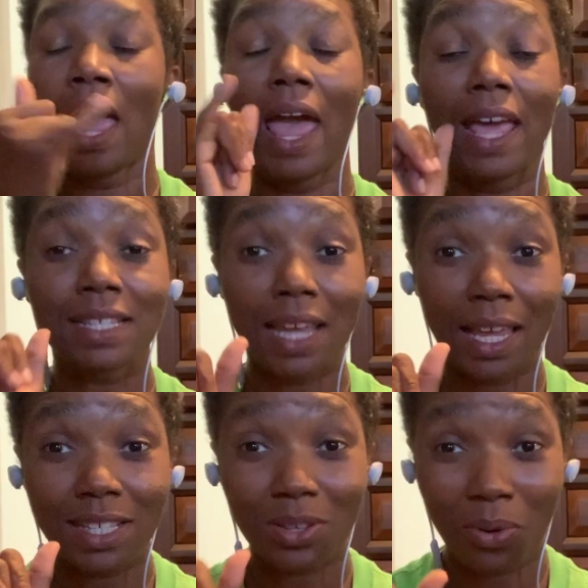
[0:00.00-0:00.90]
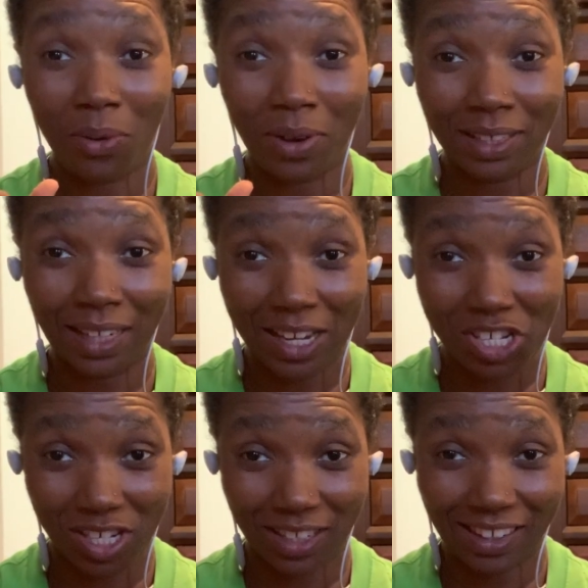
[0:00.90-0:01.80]
It takes
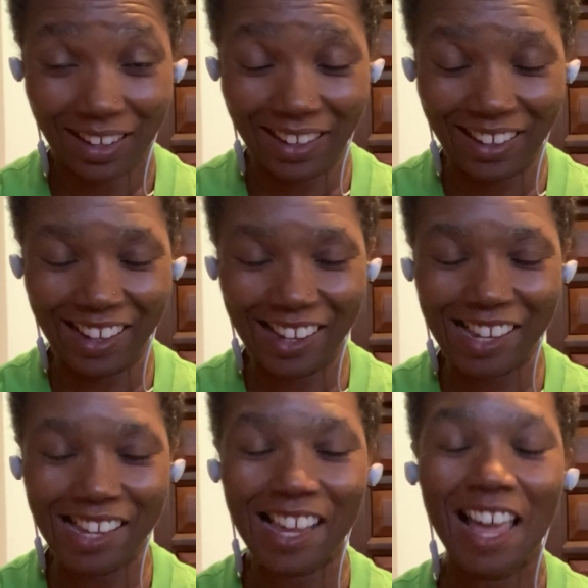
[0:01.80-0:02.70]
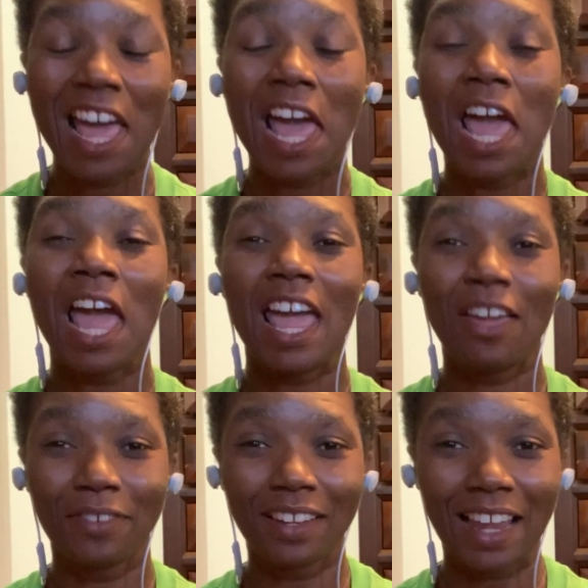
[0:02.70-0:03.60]
coordination.
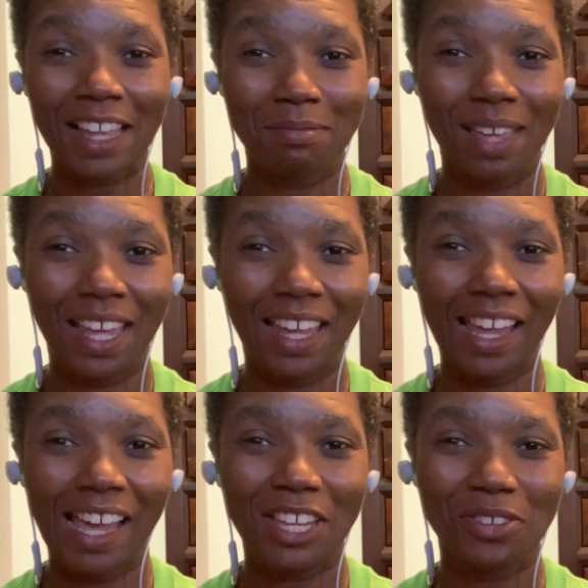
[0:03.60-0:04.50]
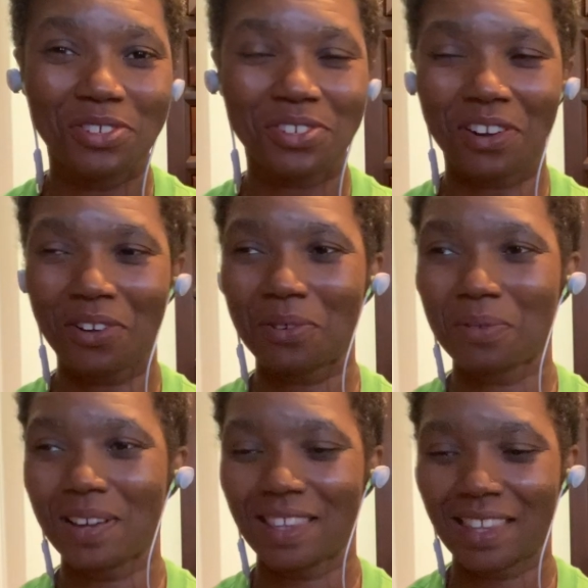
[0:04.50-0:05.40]
If you're like me and you struggle
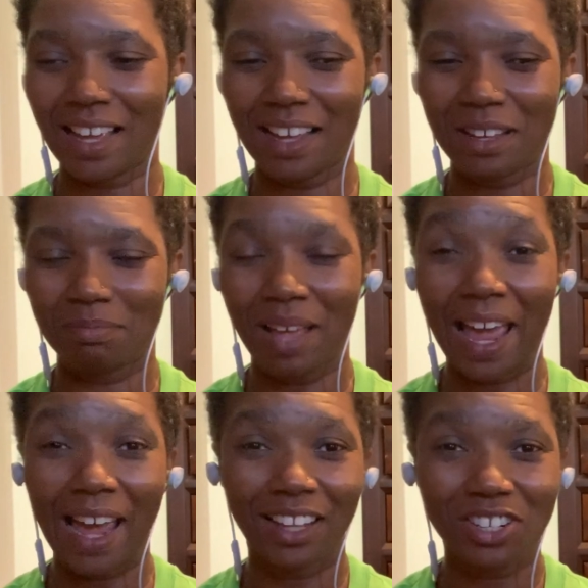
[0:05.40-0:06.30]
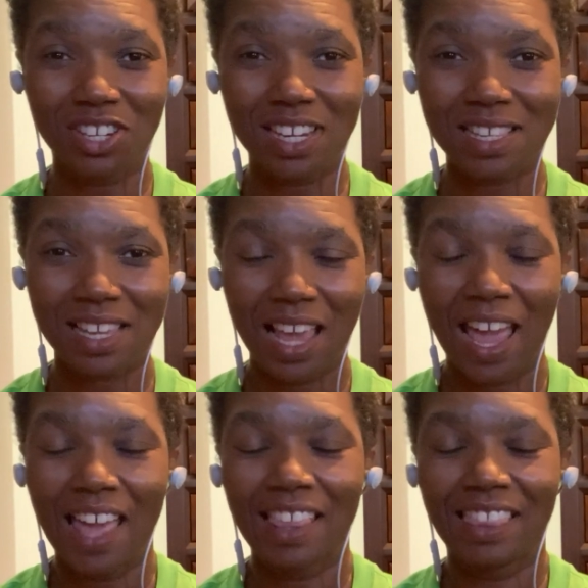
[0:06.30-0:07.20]
with allergies,
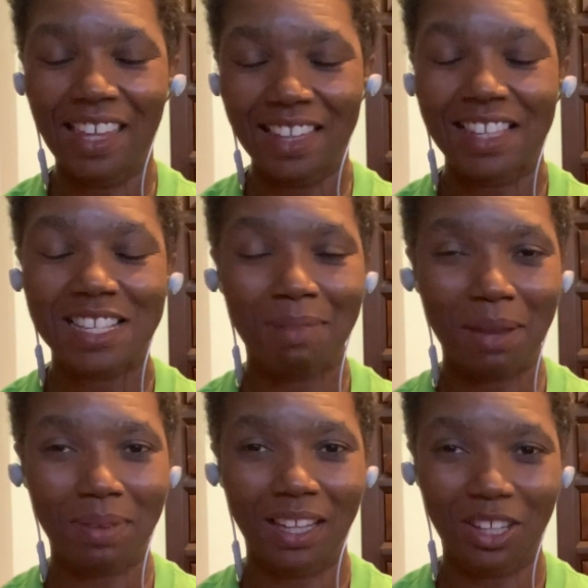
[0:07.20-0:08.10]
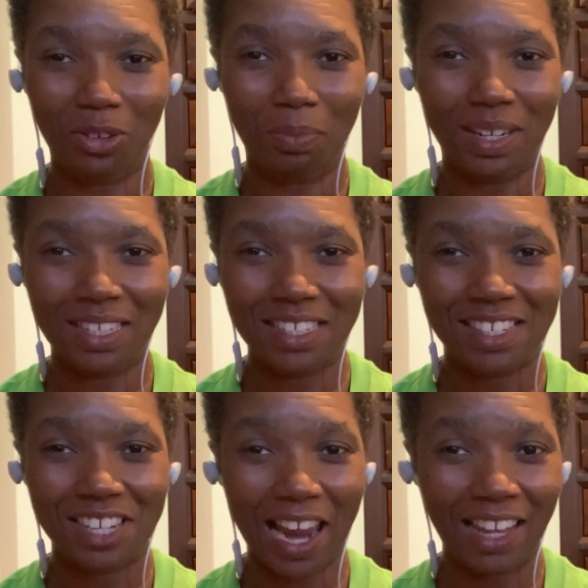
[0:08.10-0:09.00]
then this might be a little bit
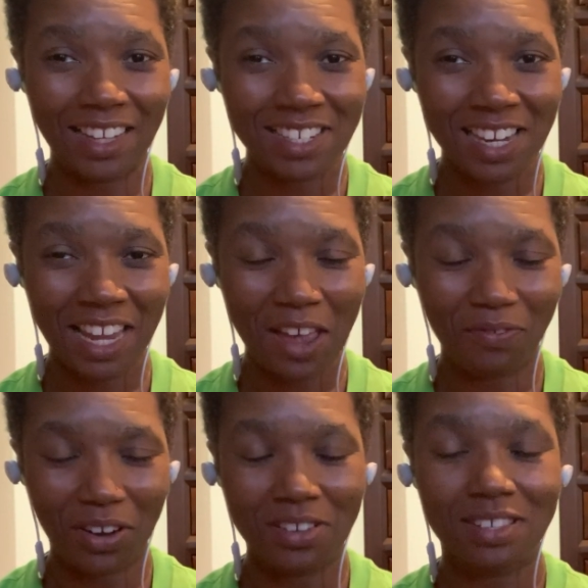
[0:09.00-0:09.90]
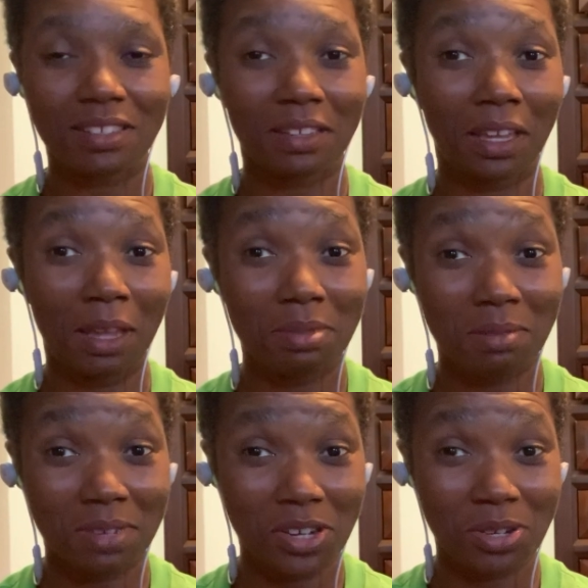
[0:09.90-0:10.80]
challenging at first. Keep
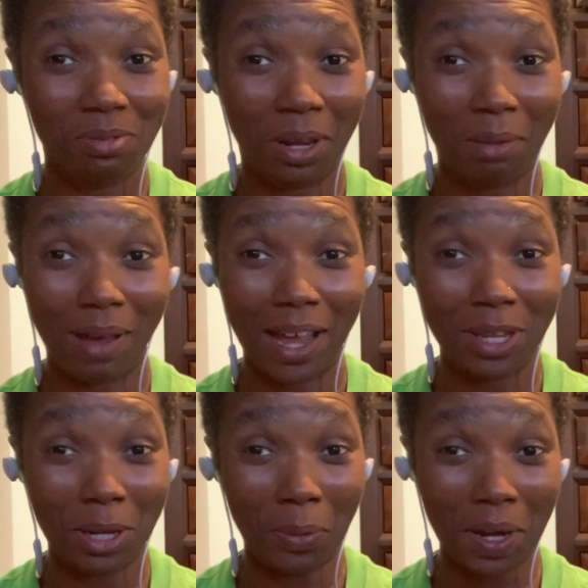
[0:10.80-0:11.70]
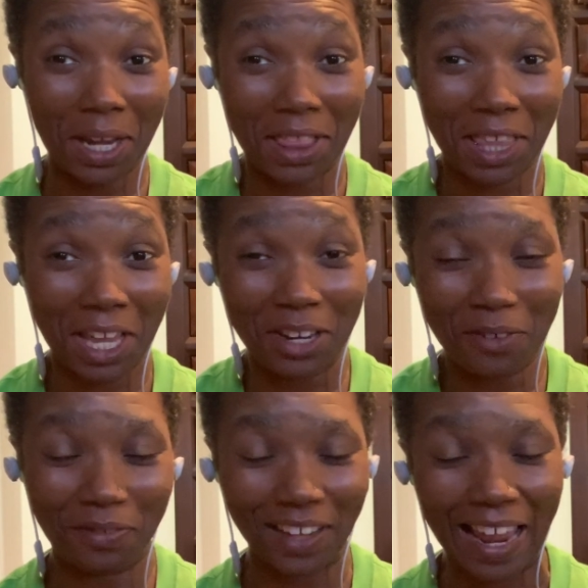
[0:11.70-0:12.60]
some tissue nearby. You don't want anything to
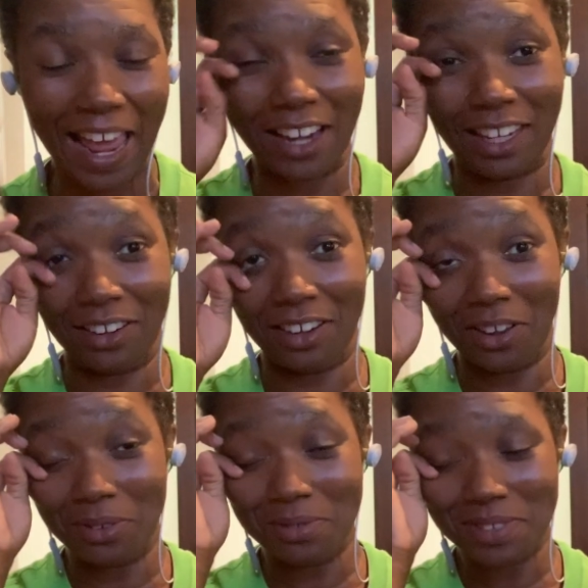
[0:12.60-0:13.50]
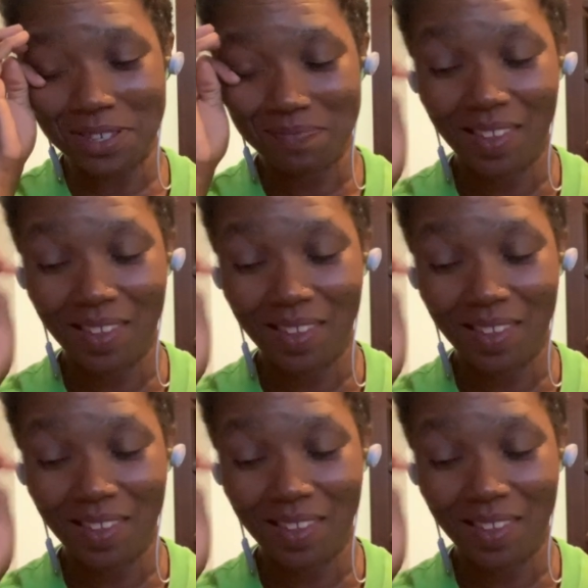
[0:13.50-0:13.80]
fly out of your nose.